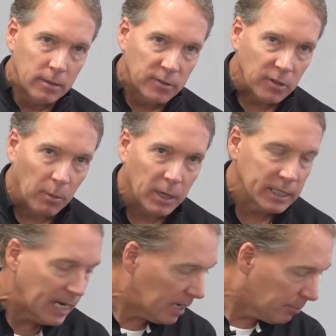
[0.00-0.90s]
So I want
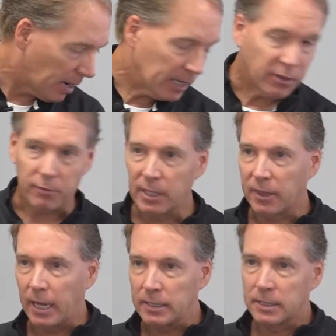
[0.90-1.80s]
to take a break. Three
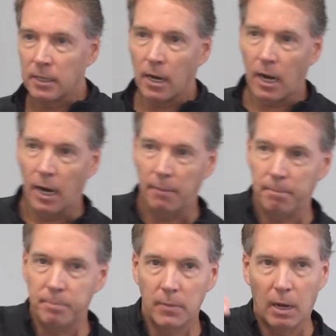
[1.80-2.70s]
things.
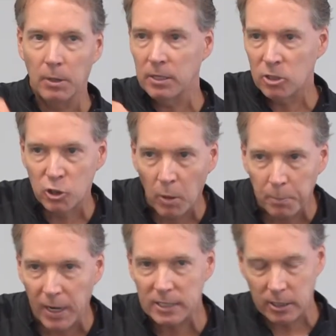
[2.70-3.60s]
Um, I want a short
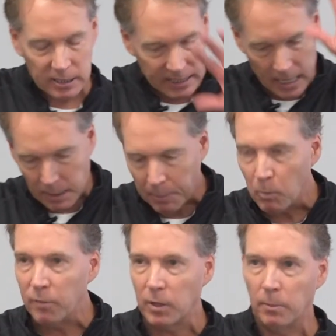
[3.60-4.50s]
break so you can stand up and
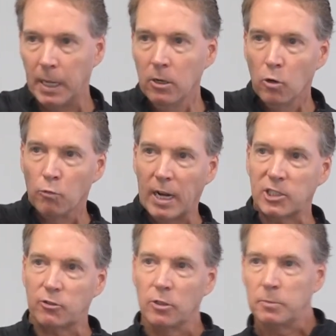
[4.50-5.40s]
move a little bit.
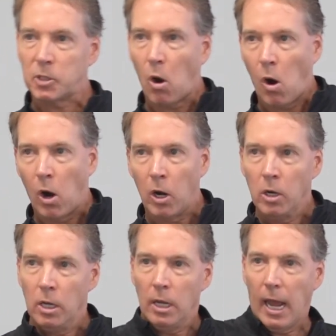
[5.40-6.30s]
Restrooms are
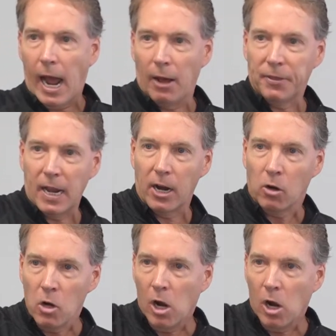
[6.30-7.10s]
out there,